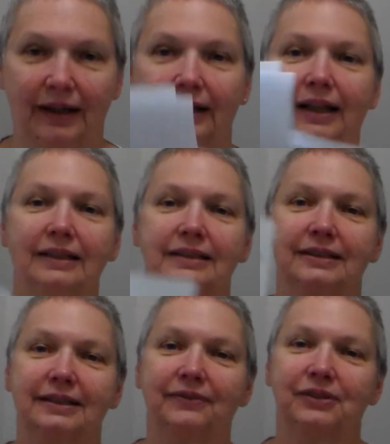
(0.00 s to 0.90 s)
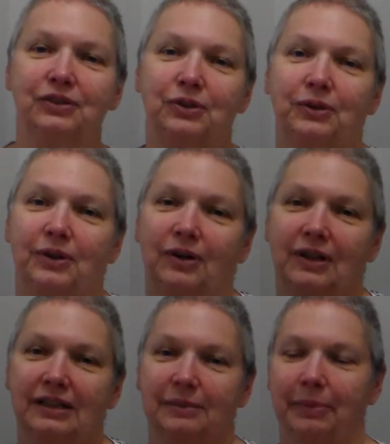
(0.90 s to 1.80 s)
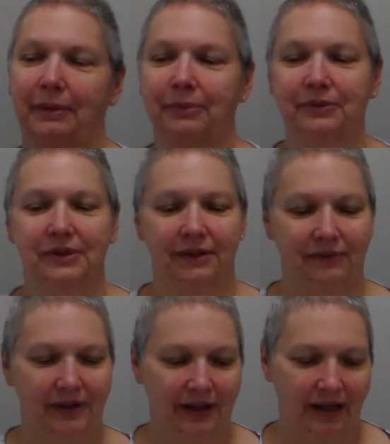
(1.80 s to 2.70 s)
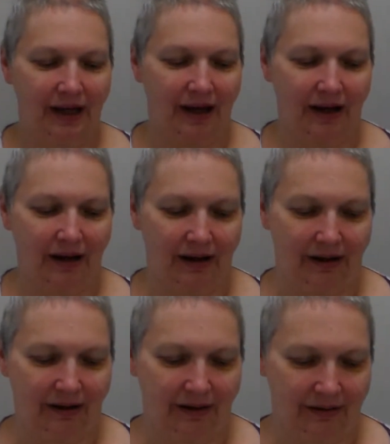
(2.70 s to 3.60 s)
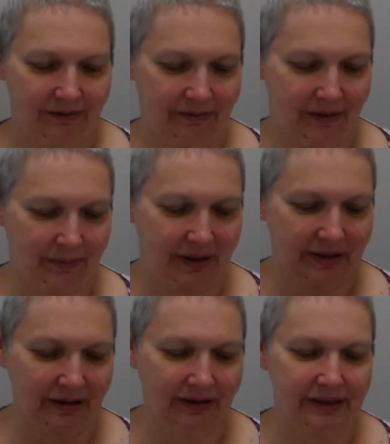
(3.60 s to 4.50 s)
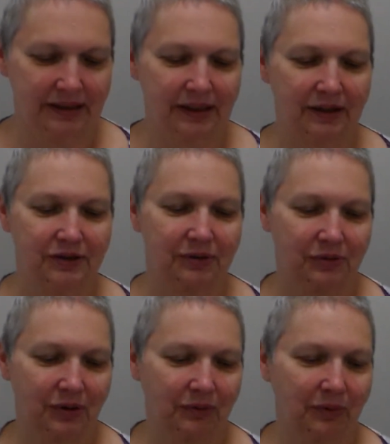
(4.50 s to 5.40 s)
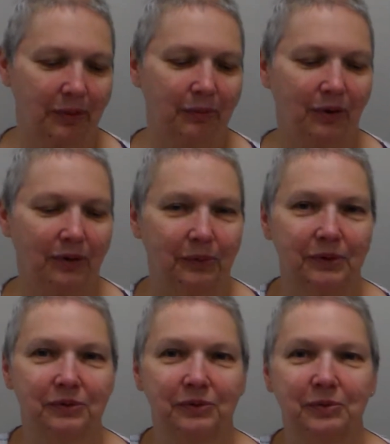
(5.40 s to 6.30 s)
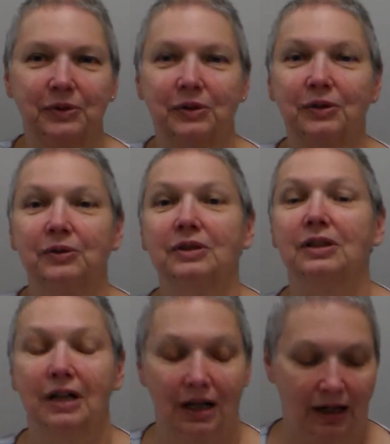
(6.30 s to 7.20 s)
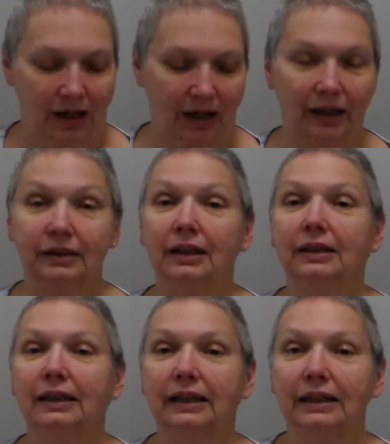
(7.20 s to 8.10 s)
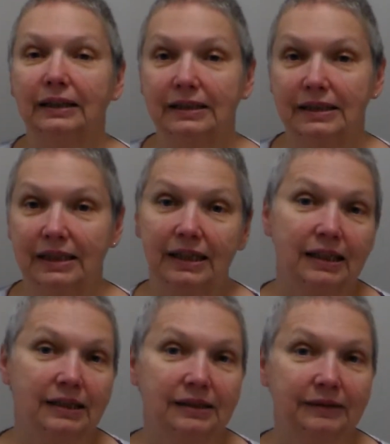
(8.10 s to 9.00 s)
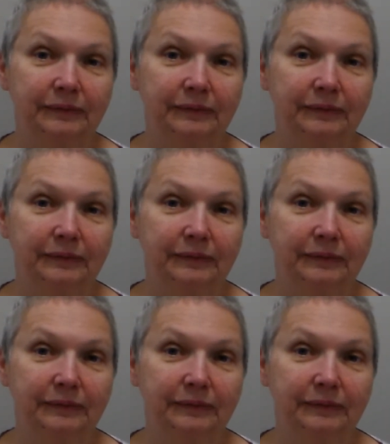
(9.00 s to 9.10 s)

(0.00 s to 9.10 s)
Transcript: got lots of stuff to show you, all kinds of paper stuff. I'm getting a list now, so I'm trying to remember all the words we're supposed to do. Is Adali Elisti,